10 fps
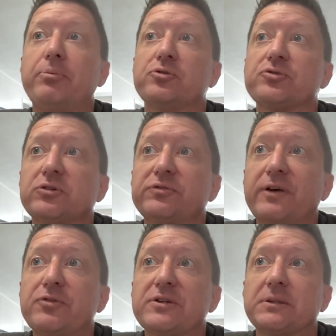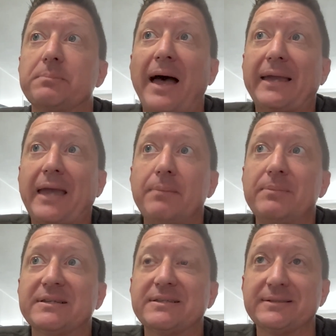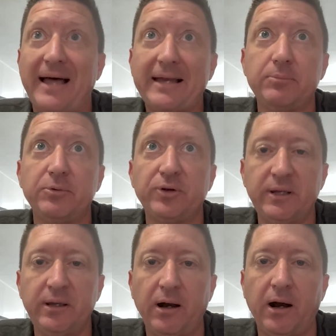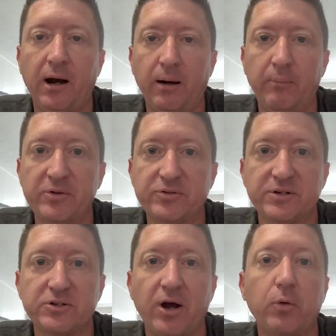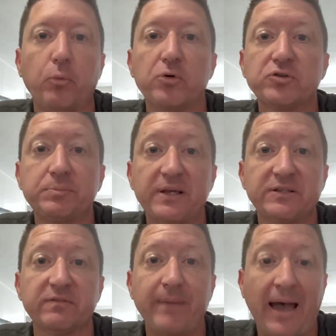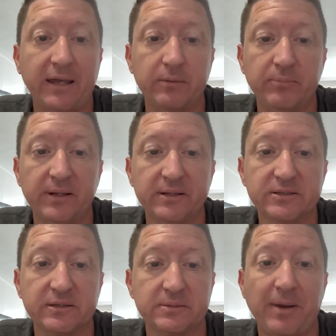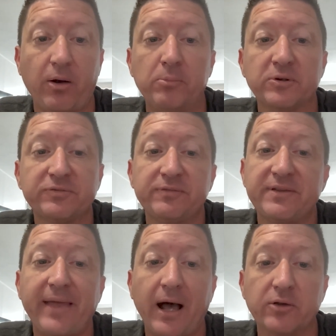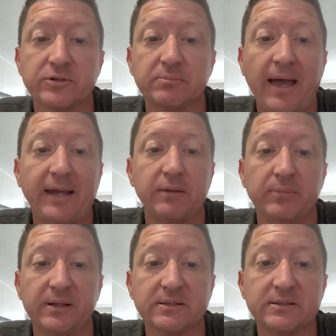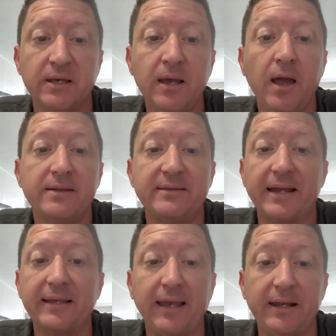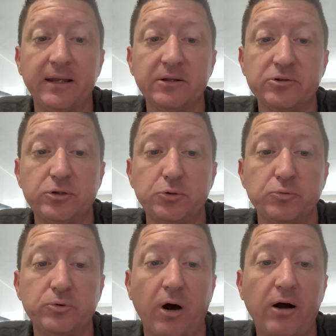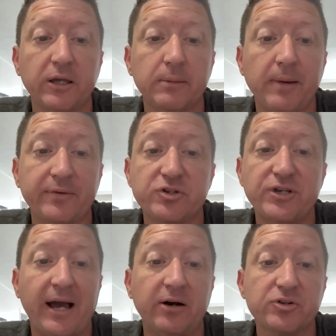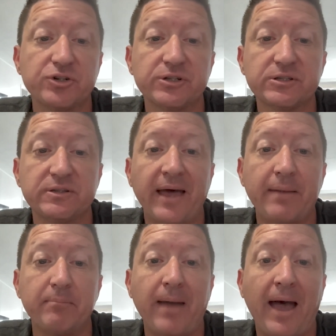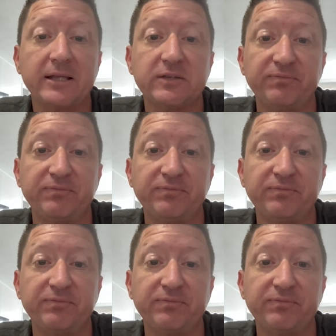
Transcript: personal favorite is the Mac admin Slack community. There's an entire workspace of Mac admins. There's about almost 50,000 Mac admins dedicated to talking about the challenges that Mac